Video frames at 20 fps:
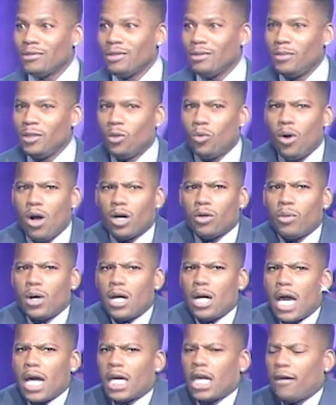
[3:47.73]
You walk
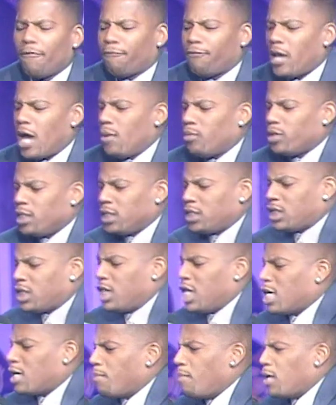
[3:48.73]
around, I can't fly with this
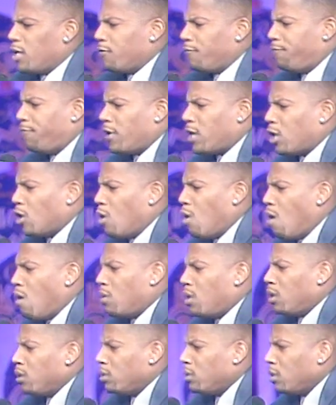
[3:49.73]
thick motherfucker
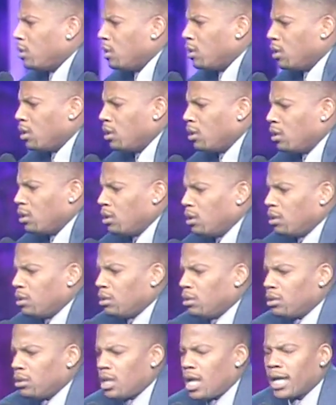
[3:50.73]
on.
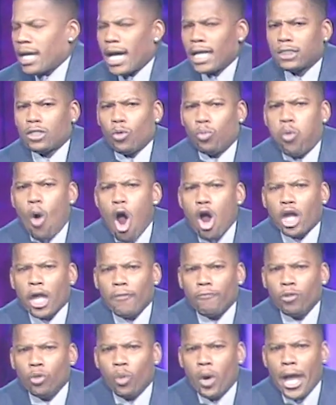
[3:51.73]
I got to walk
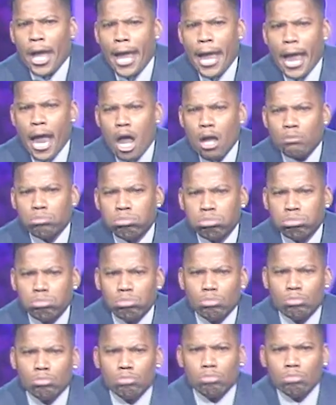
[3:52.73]
everywhere.
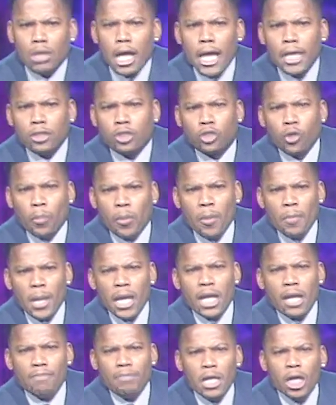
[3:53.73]
I ain't
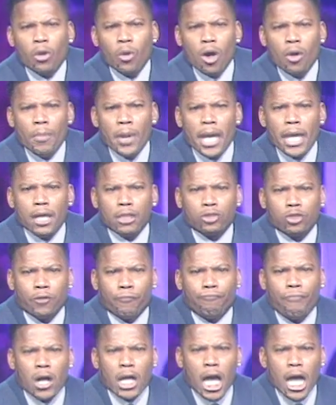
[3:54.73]
Superman, I'm Negro man, that's who the
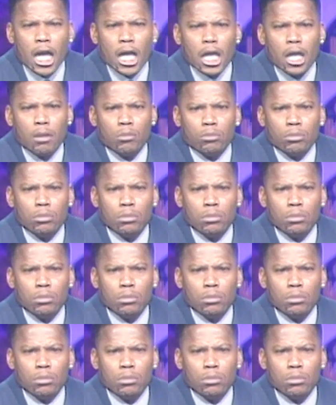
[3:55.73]
fuck I am.